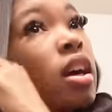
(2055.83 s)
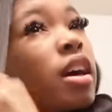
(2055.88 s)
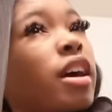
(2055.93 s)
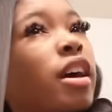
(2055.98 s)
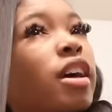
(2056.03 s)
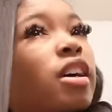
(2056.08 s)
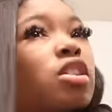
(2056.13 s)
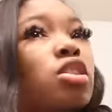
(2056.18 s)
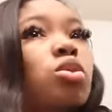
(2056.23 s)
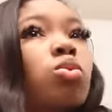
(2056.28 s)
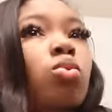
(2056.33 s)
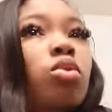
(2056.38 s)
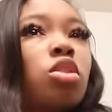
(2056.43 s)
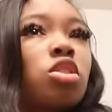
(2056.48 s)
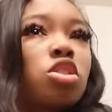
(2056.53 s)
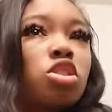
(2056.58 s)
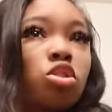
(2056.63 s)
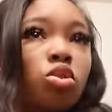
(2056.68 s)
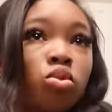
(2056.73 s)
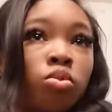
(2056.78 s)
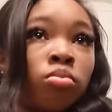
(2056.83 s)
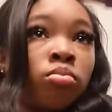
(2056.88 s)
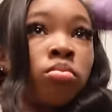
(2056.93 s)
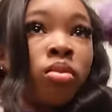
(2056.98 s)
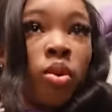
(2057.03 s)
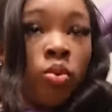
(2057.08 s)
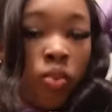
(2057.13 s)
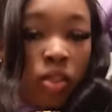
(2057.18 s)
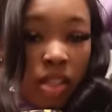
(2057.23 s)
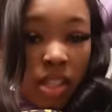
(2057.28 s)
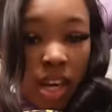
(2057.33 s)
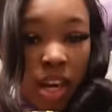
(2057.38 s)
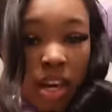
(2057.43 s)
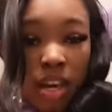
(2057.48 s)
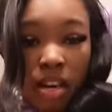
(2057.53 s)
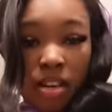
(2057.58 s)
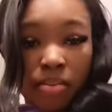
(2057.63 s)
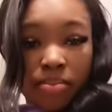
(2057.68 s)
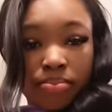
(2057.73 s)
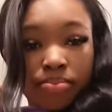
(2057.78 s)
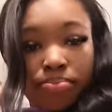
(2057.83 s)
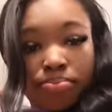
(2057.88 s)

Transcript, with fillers: as you would assume it would take.